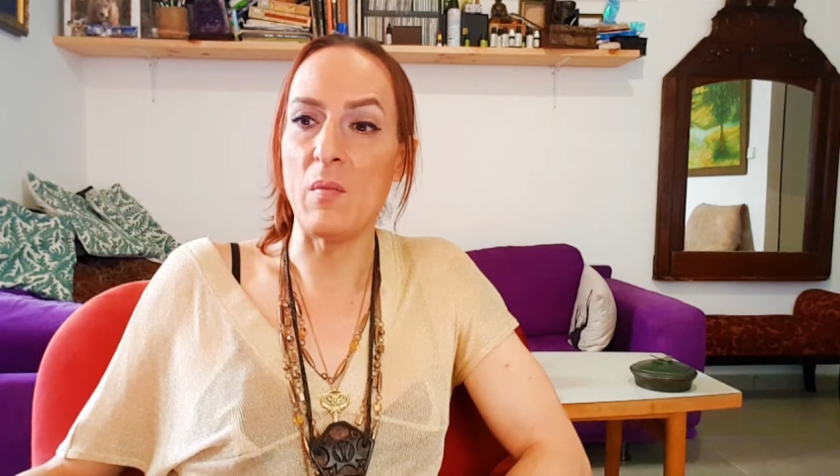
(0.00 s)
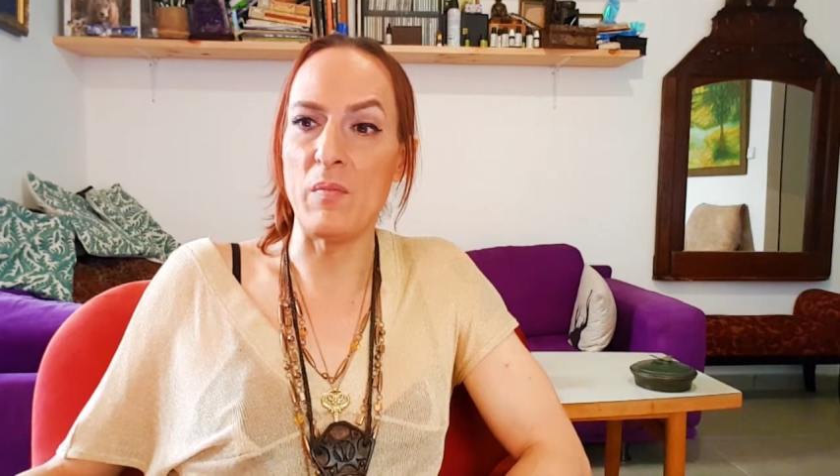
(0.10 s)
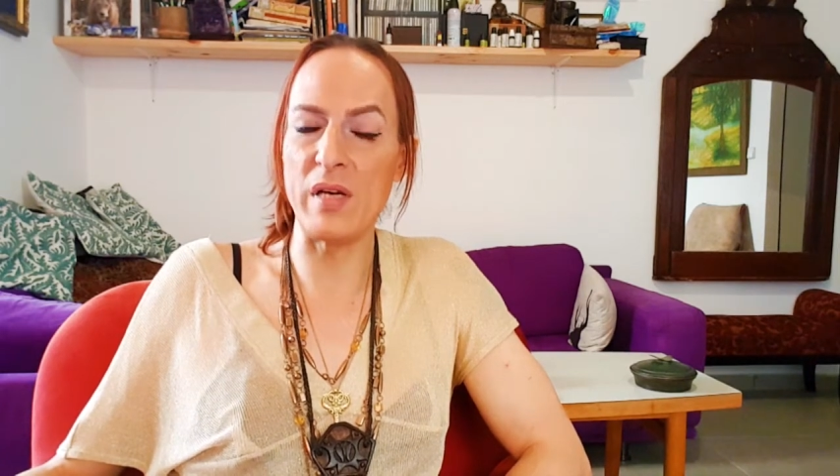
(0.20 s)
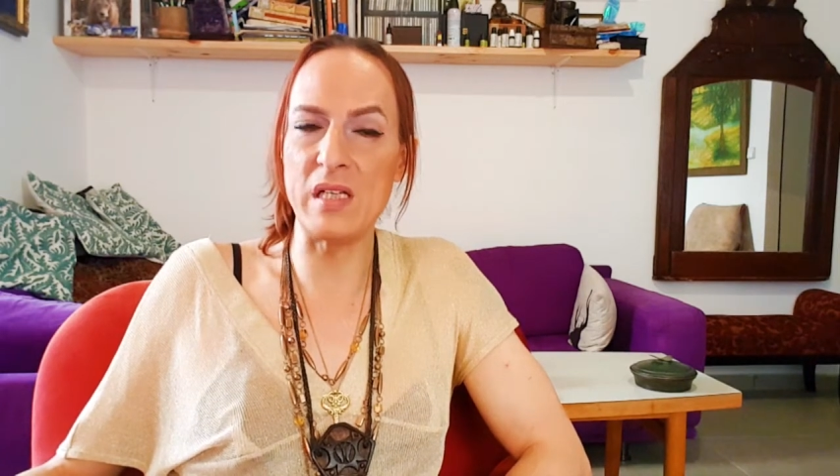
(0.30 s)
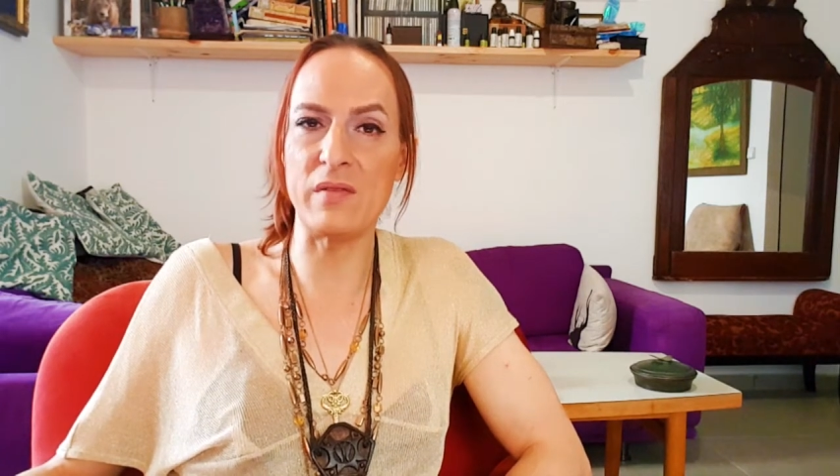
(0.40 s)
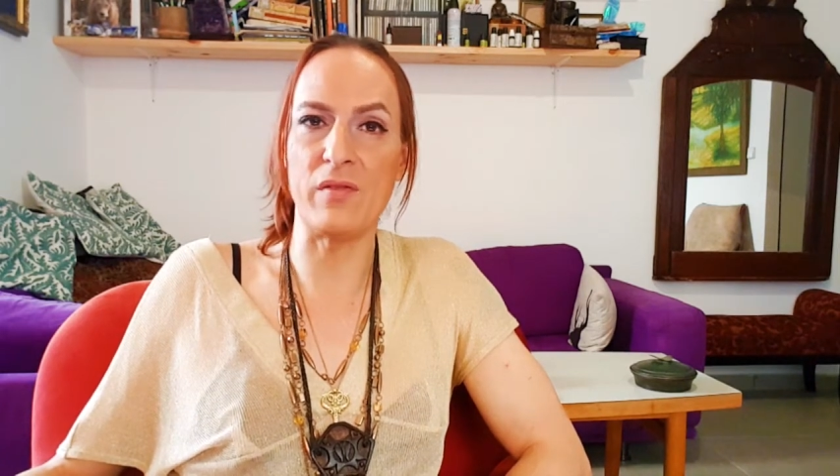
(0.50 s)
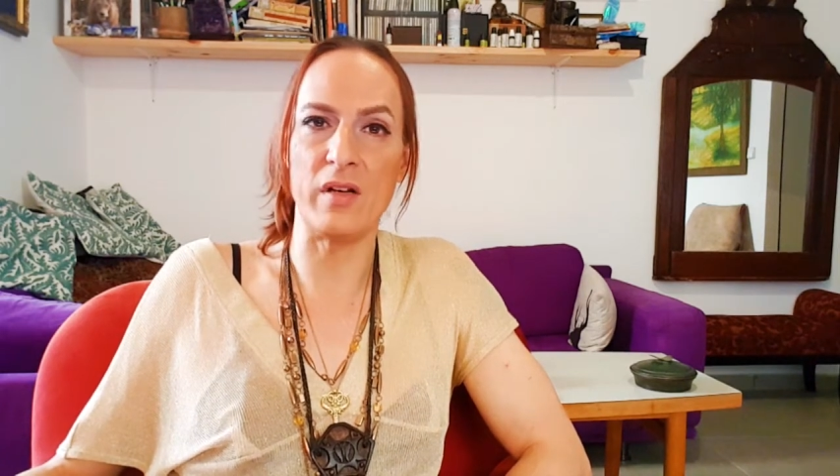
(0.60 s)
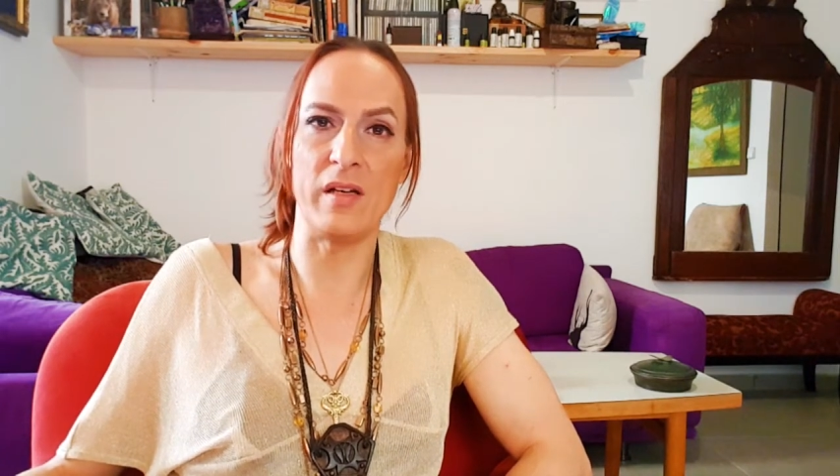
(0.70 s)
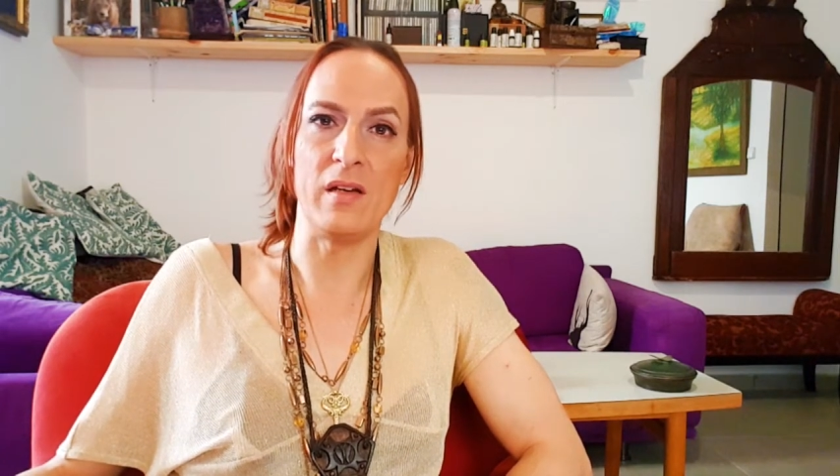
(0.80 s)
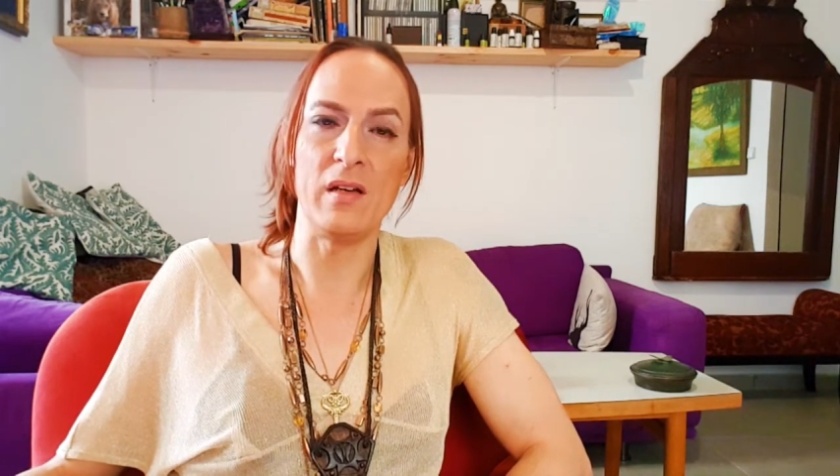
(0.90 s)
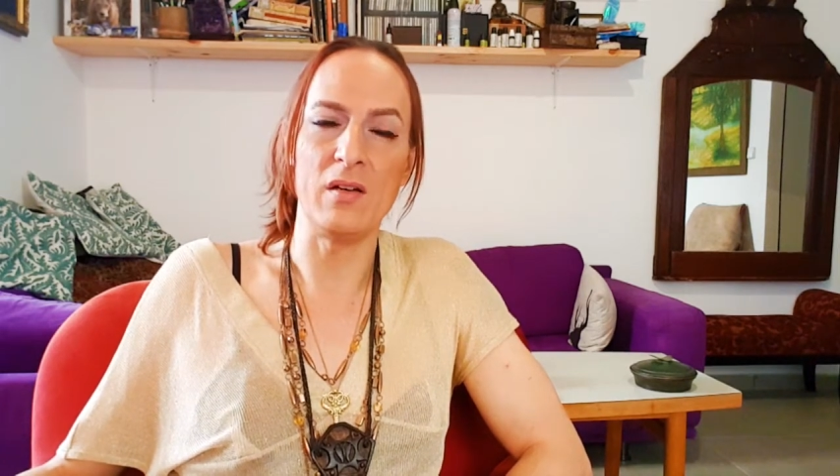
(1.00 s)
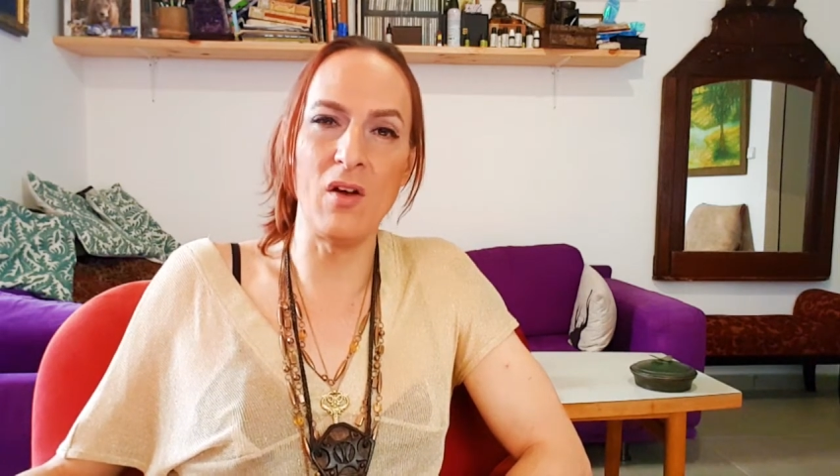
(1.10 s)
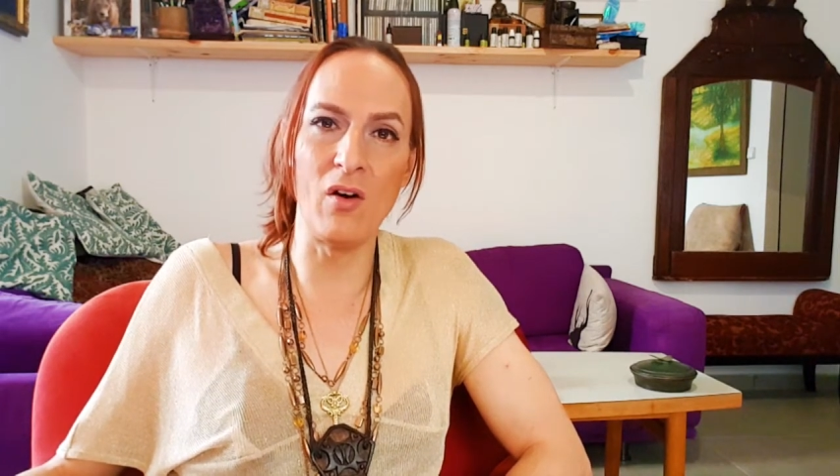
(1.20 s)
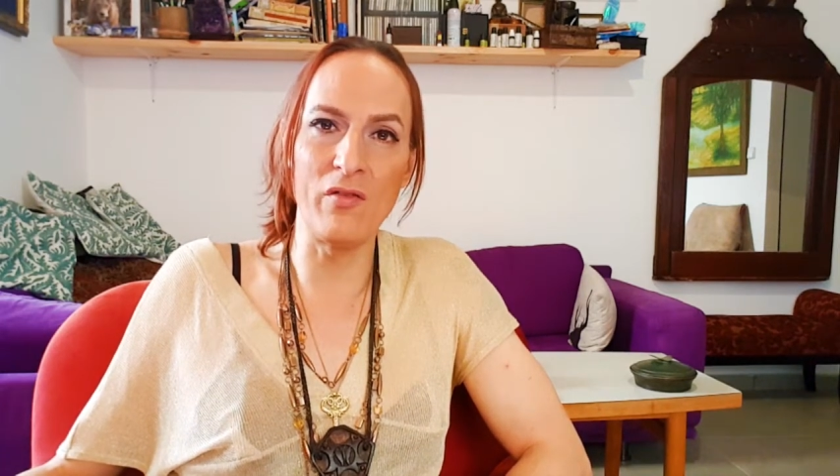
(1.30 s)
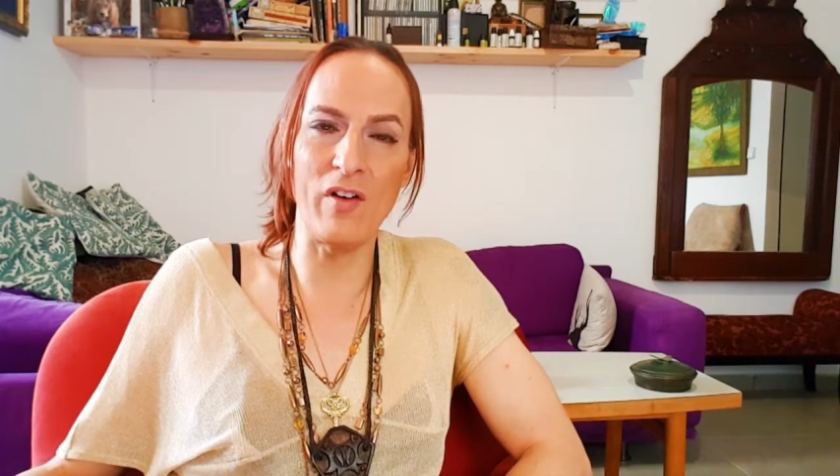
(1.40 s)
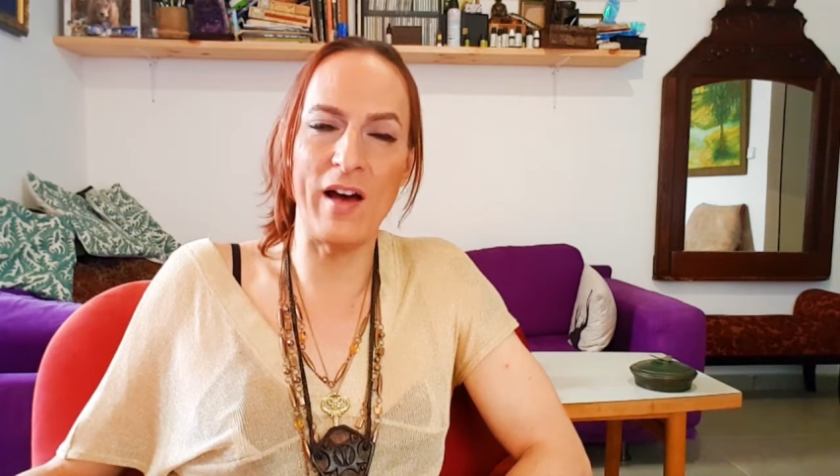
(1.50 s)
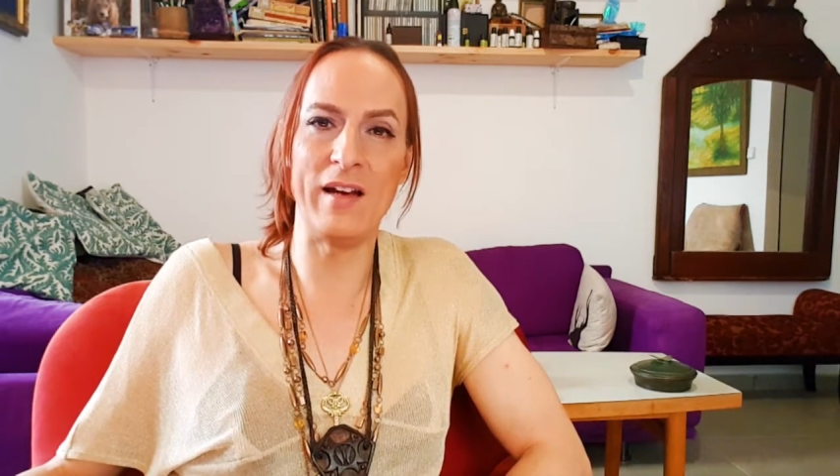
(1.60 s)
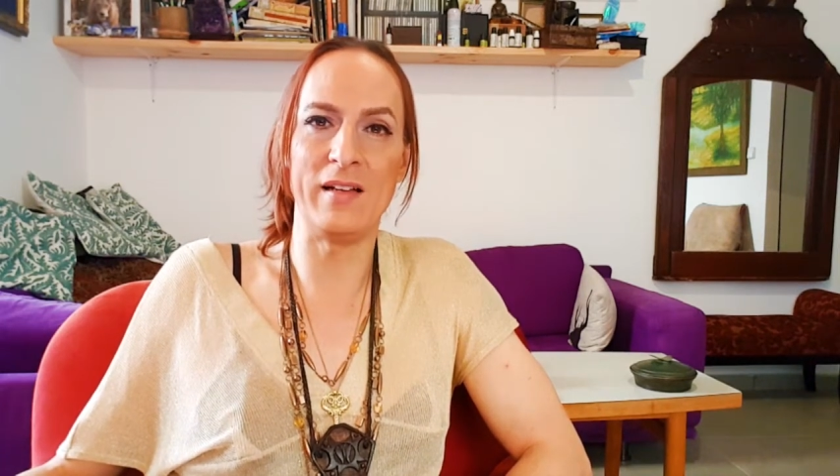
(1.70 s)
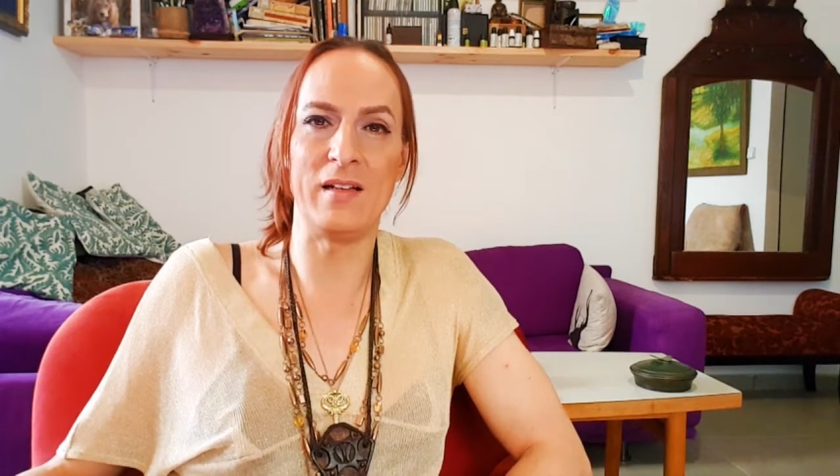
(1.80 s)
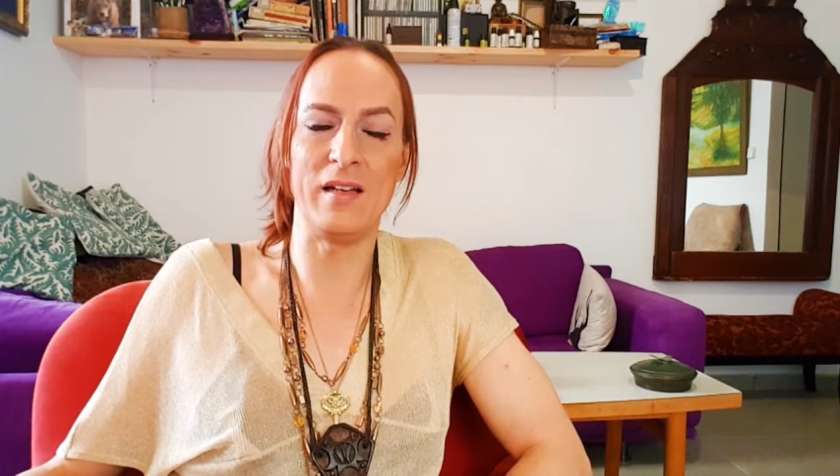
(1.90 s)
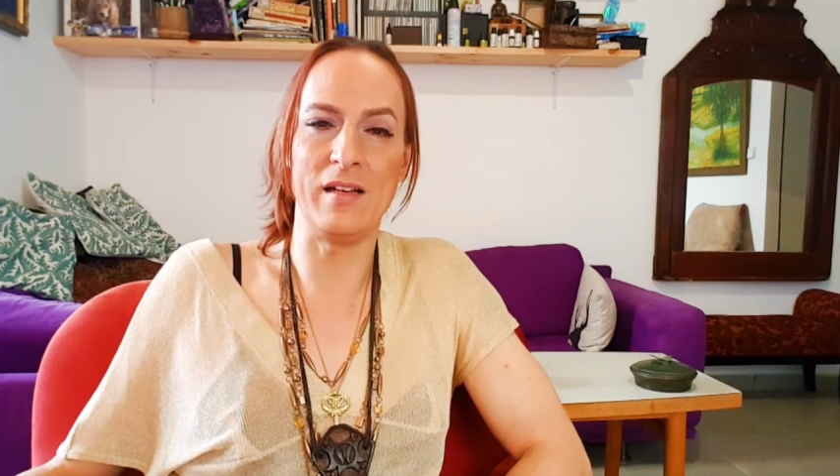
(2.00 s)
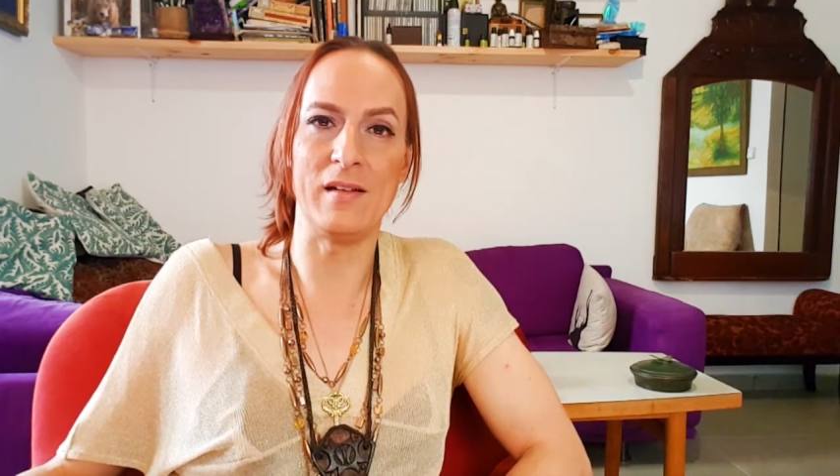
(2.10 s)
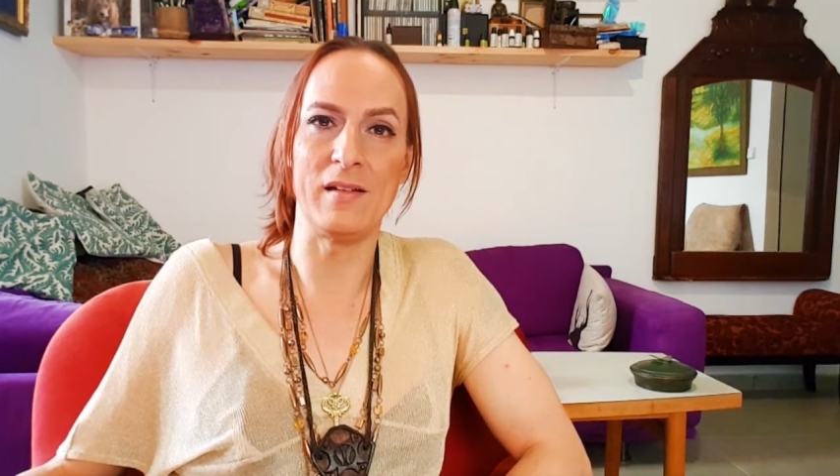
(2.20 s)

peacefully non-violently